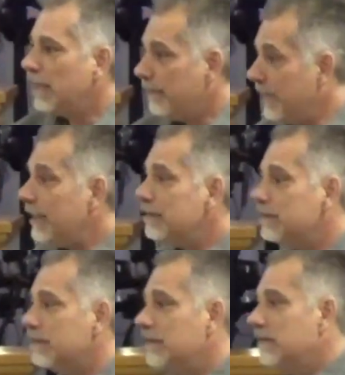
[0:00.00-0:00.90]
Amen?
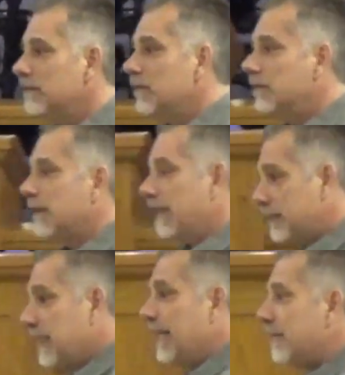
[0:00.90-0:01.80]
And
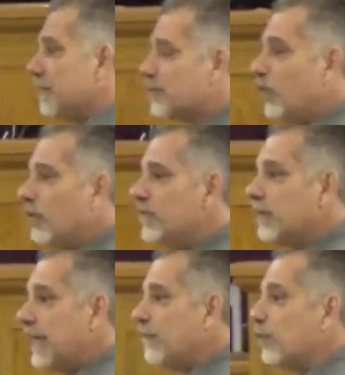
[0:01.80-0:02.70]
I tell you this morning,
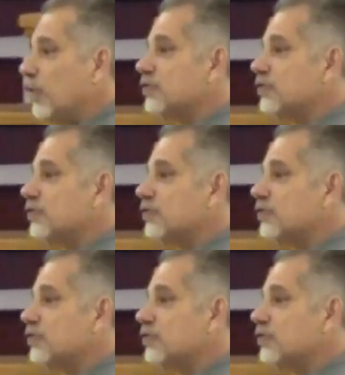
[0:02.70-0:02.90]
the devil